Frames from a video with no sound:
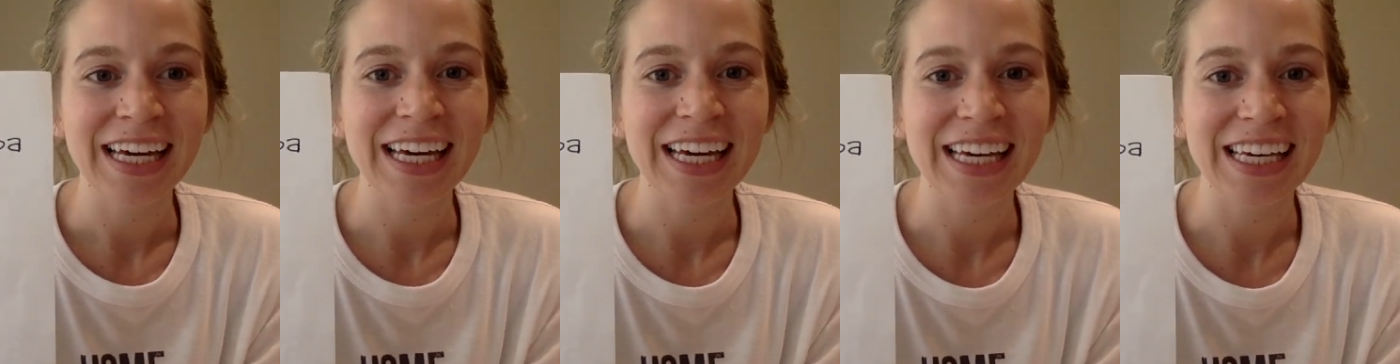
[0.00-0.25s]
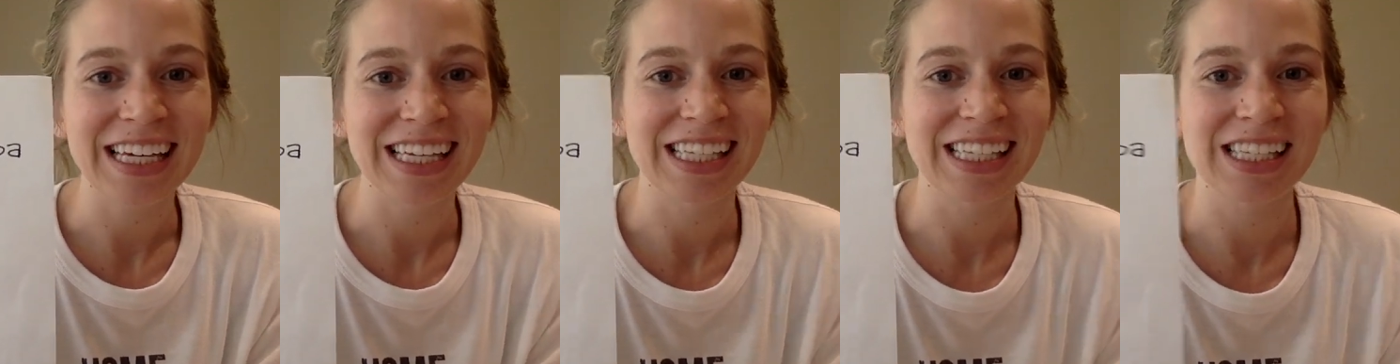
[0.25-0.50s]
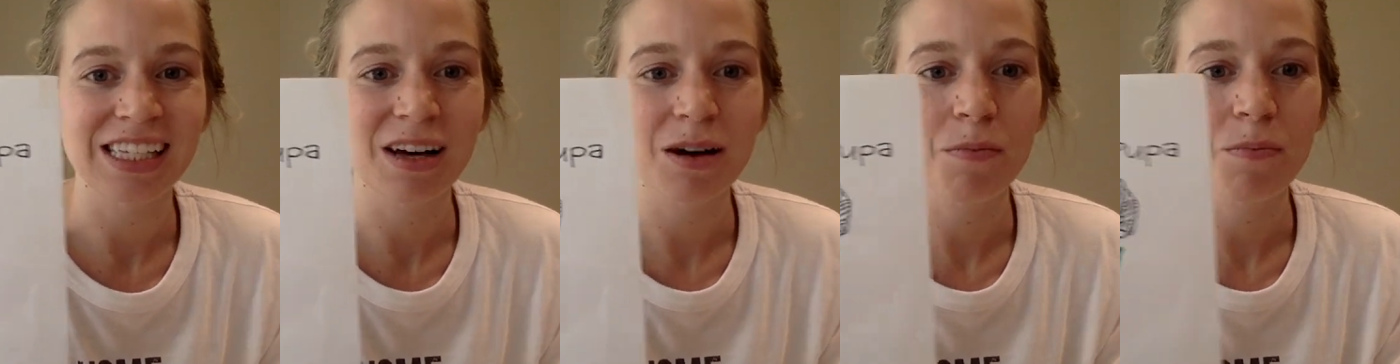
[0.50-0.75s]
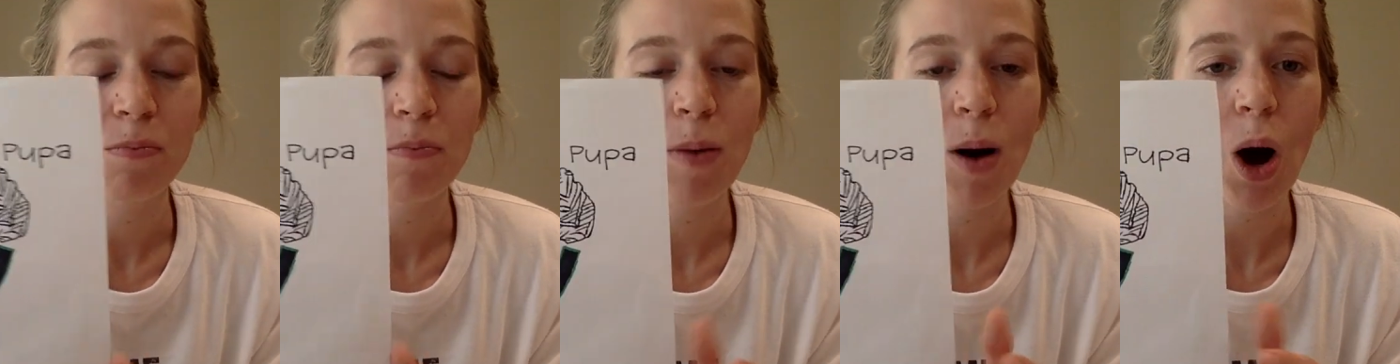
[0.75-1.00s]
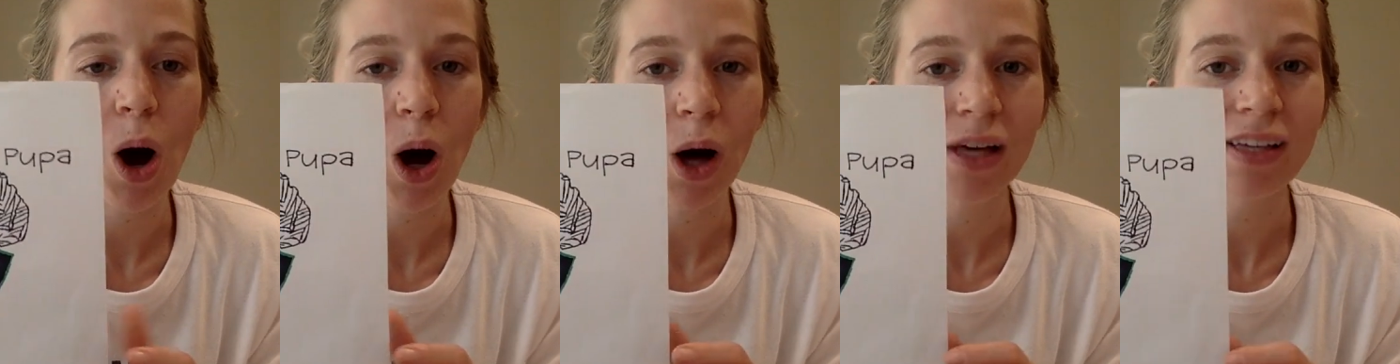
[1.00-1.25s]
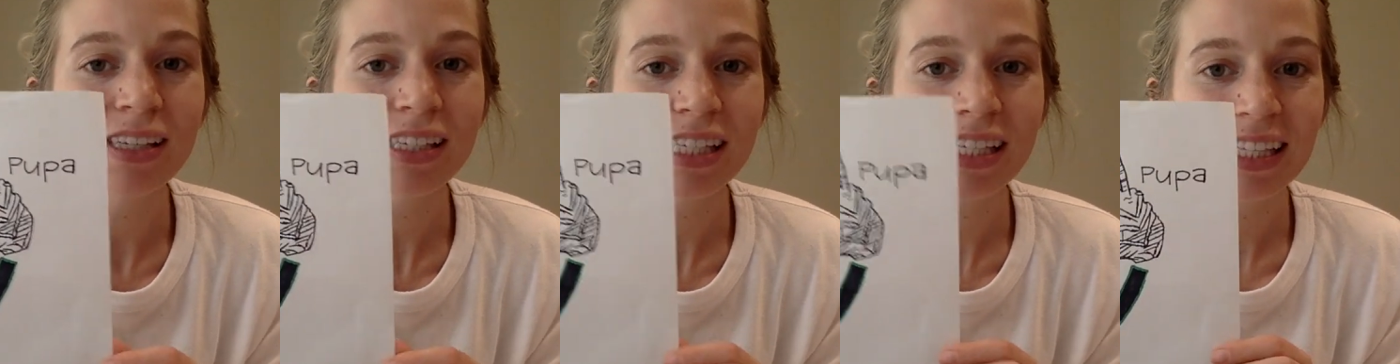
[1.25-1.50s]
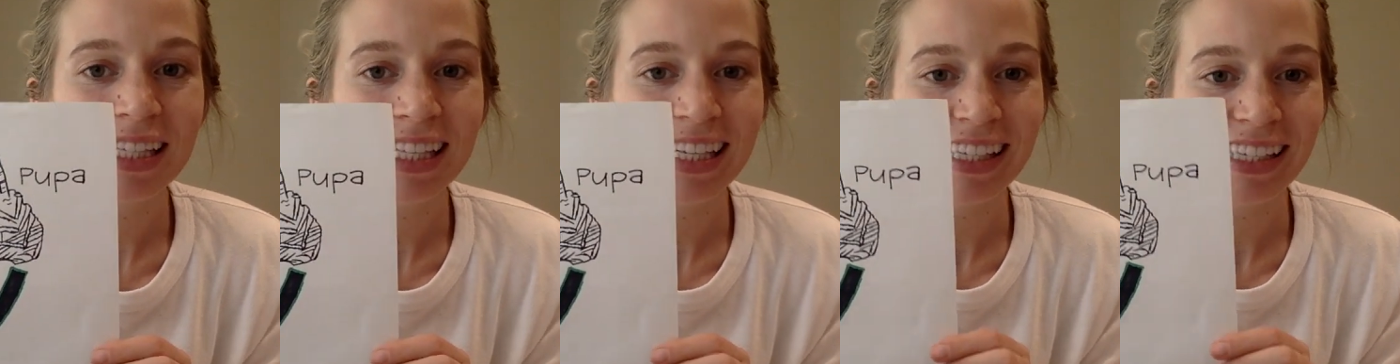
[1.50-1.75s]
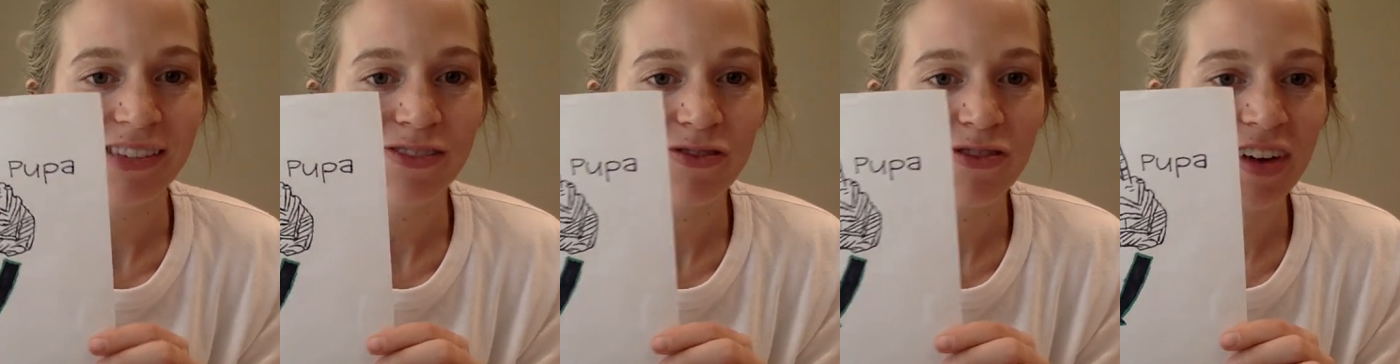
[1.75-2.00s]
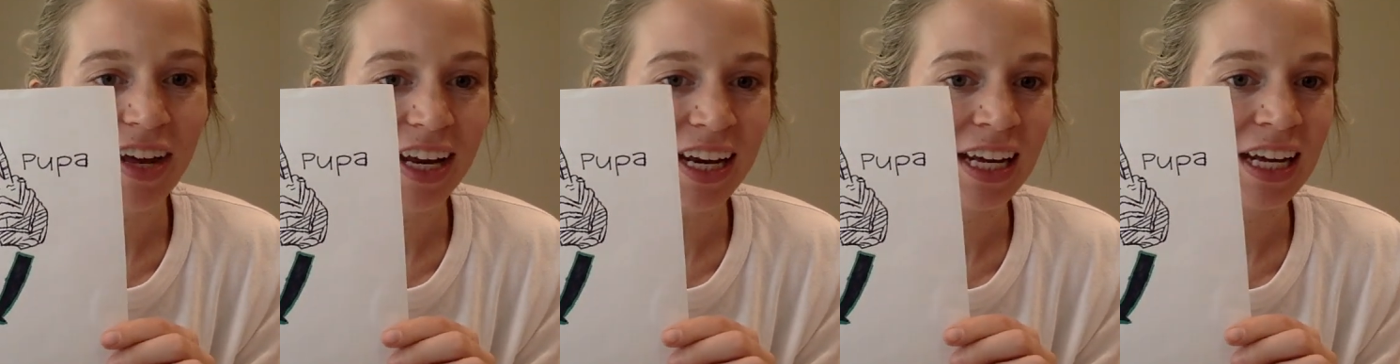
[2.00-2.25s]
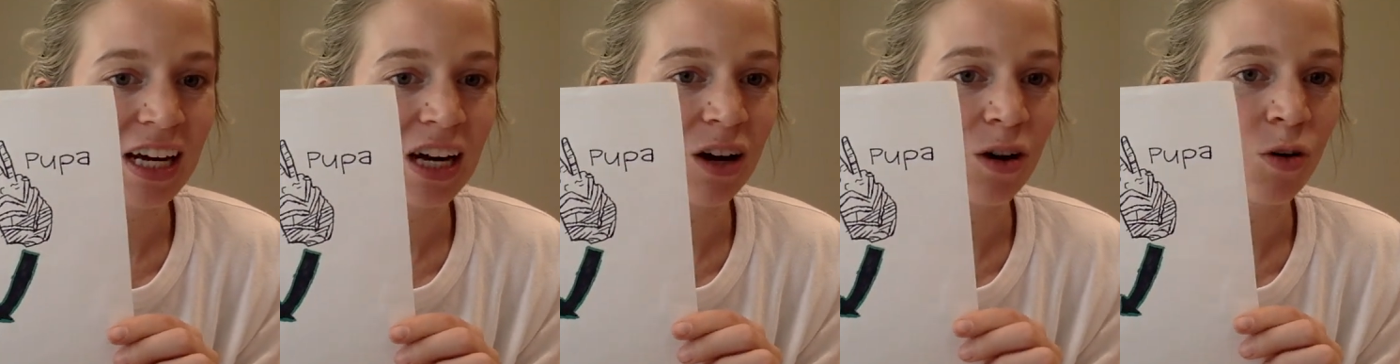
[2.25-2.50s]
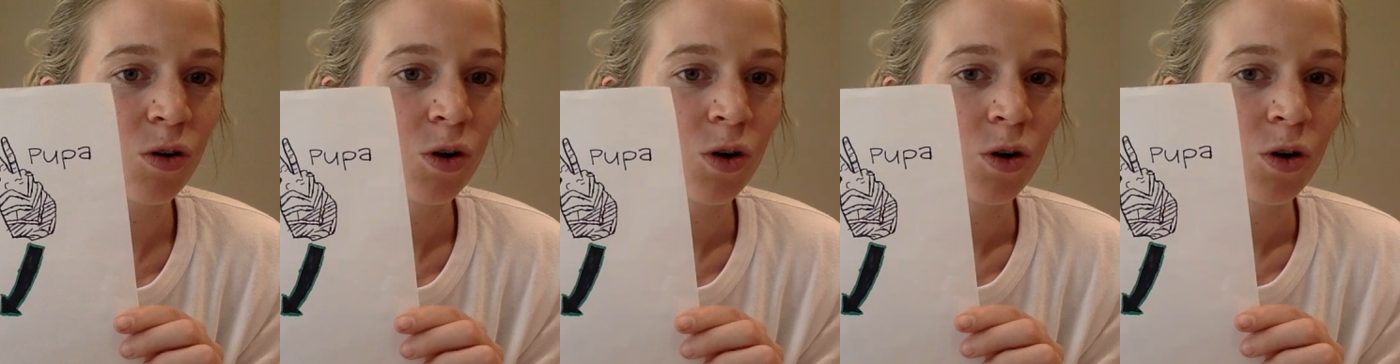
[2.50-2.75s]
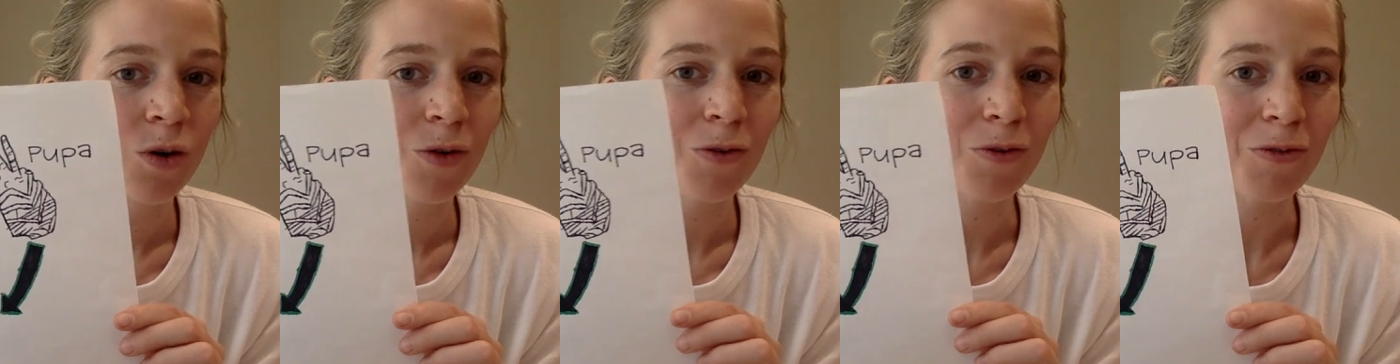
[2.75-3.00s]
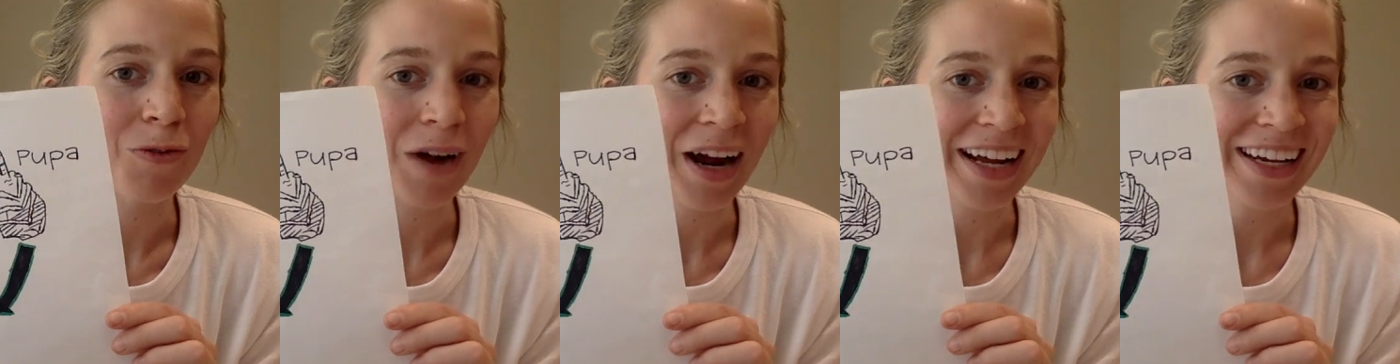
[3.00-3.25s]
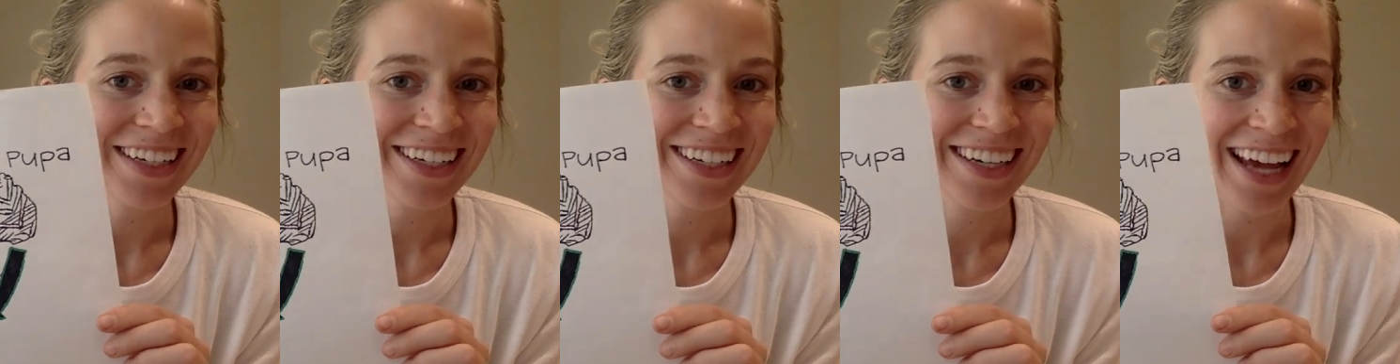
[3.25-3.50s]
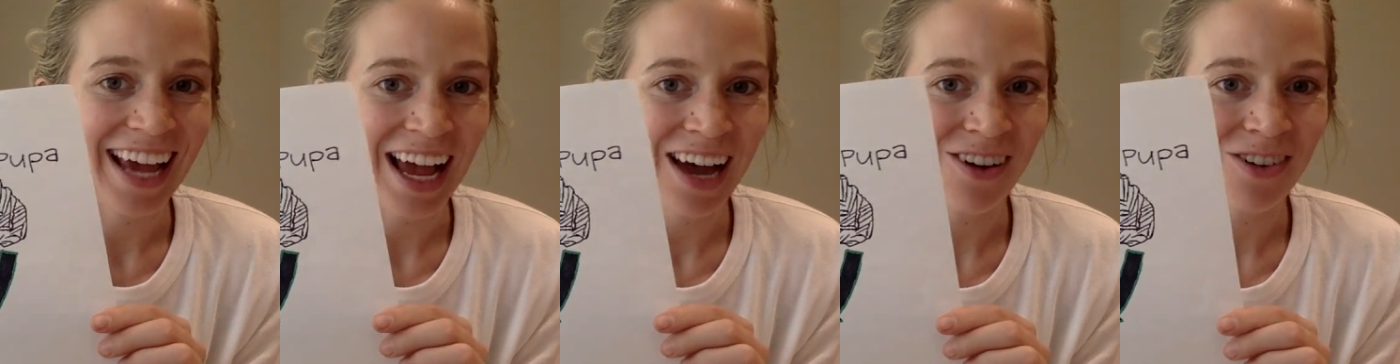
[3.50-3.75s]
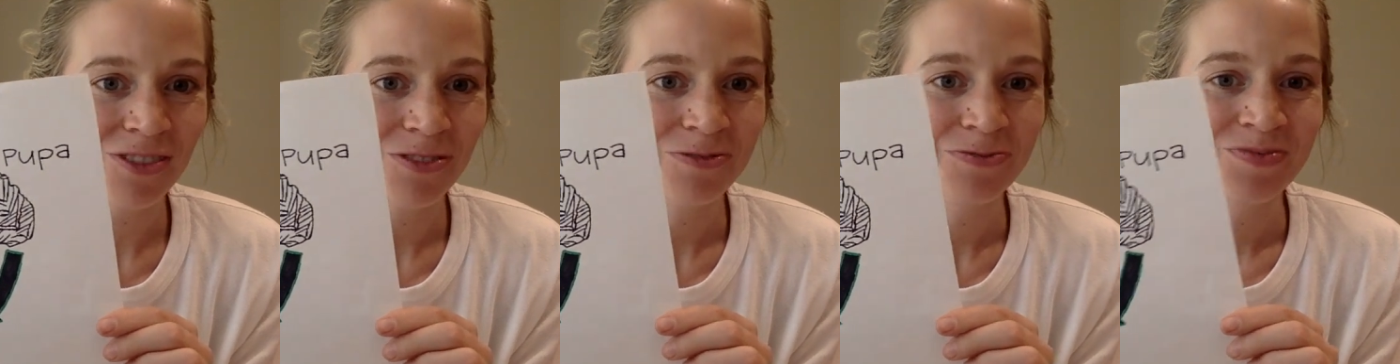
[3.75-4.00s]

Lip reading: is pause this video right now,